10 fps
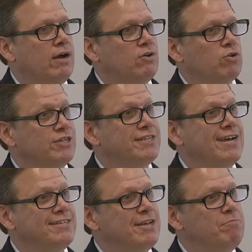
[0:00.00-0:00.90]
or
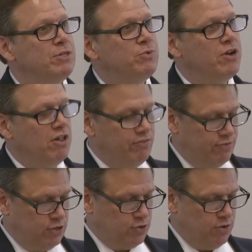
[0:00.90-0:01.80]
CICEP, as we call it
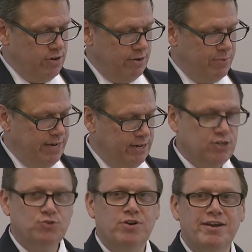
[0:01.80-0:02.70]
for short, and we need a
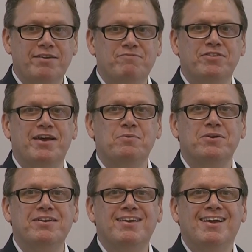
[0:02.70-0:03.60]
short name for that
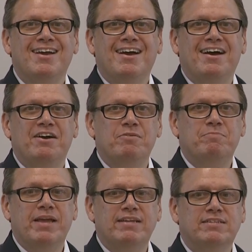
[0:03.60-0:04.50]
one.
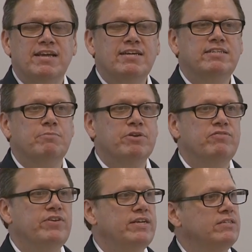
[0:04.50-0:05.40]
And CICEP
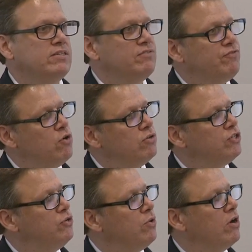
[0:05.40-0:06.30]
convenes folks
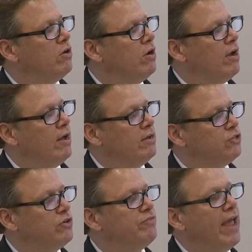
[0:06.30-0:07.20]
who are
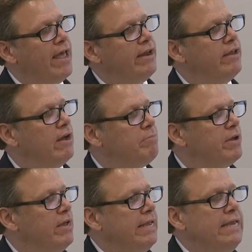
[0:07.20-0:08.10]
sort of heading up
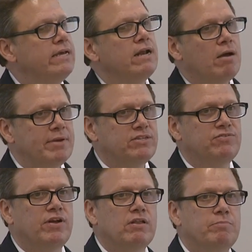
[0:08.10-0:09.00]
economic
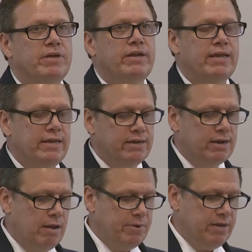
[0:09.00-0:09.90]
development and
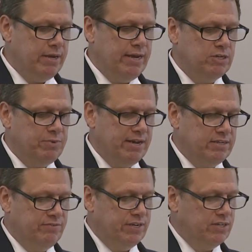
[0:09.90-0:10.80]
economic engagement
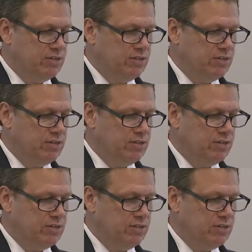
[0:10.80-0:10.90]
activities